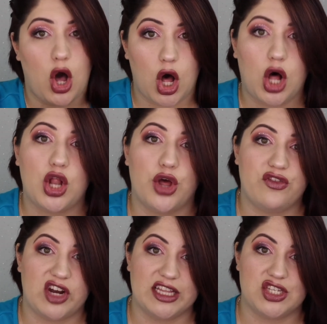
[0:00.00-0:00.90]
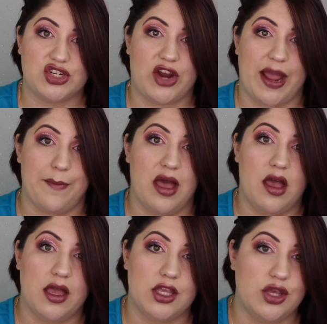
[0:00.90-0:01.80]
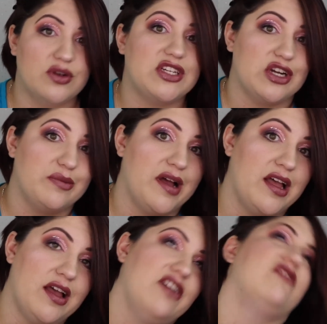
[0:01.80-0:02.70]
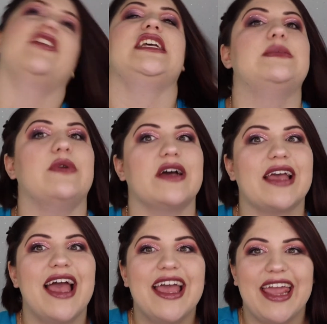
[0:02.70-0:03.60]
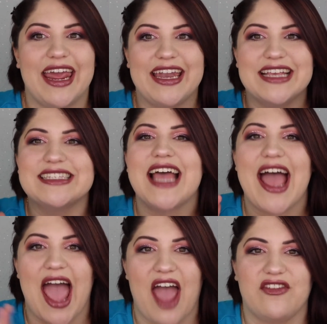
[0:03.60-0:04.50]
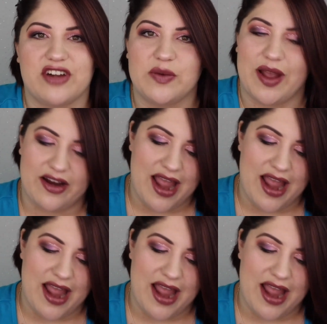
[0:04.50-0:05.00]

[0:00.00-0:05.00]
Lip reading: all over Instagram, YouTube, Facebook. It is everywhere.